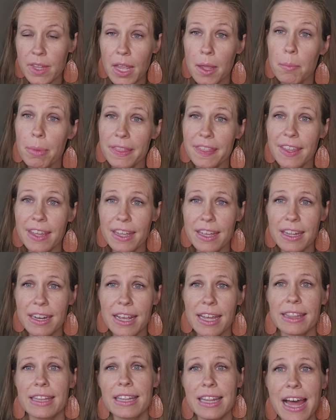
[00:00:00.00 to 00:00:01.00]
but then
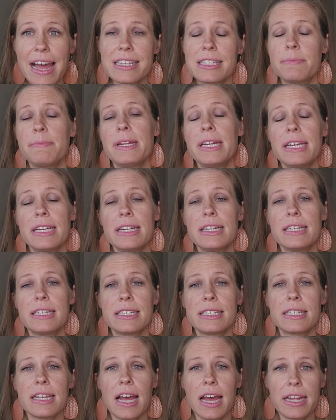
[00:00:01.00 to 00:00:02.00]
at the last minute, it
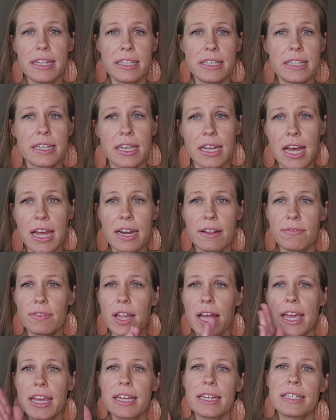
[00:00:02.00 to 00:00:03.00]
decides to kind of
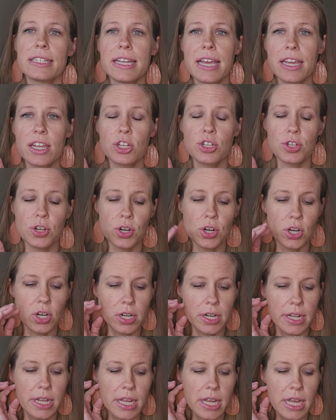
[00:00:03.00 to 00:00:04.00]
like take a
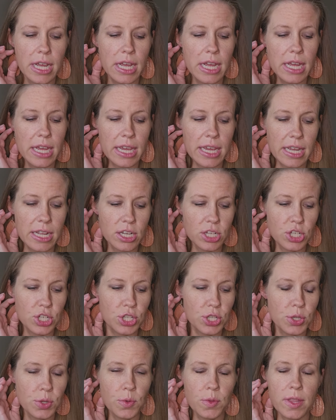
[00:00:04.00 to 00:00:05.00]
turn
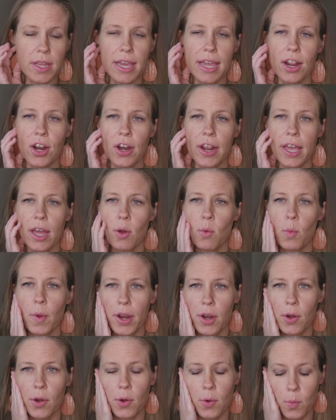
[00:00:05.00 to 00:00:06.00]
into the area
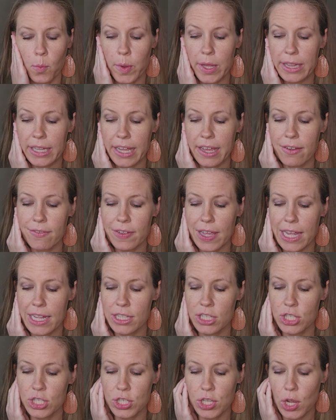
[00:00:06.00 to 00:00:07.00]
where we live.
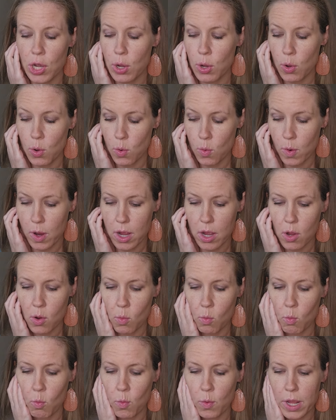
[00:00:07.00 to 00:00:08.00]
And so
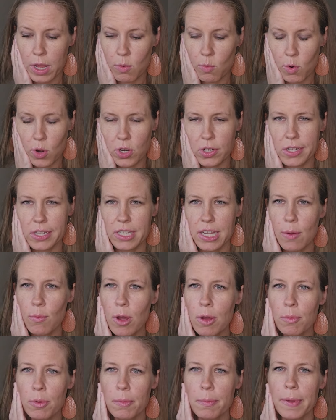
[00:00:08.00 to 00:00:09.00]
we were
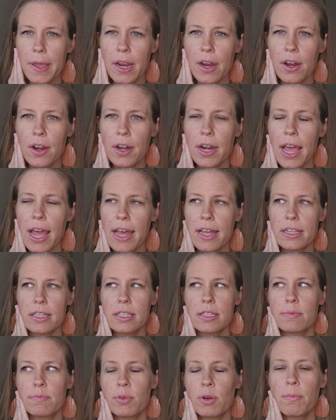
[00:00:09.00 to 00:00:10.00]
somewhat prepared,
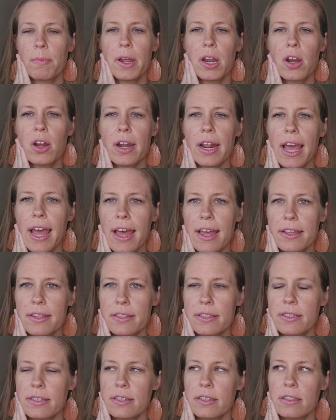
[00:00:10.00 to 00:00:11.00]
as prepared
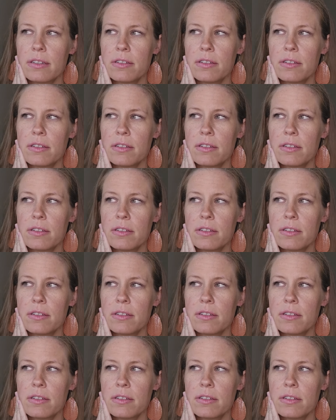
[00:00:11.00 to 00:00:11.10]
as